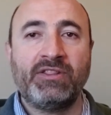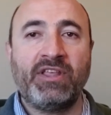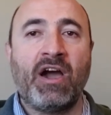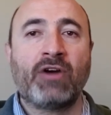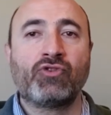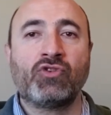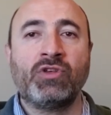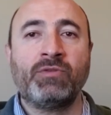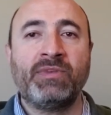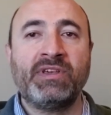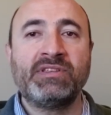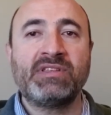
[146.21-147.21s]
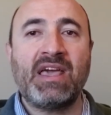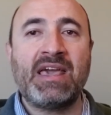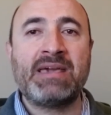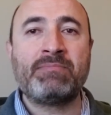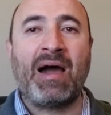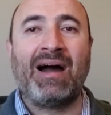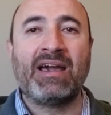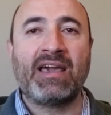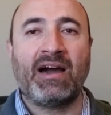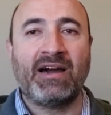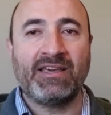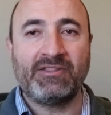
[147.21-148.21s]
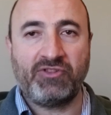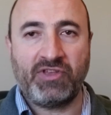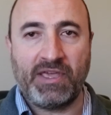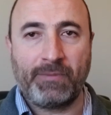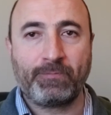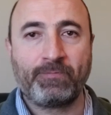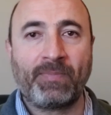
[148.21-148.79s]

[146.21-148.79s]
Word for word: The acronym is MIIT.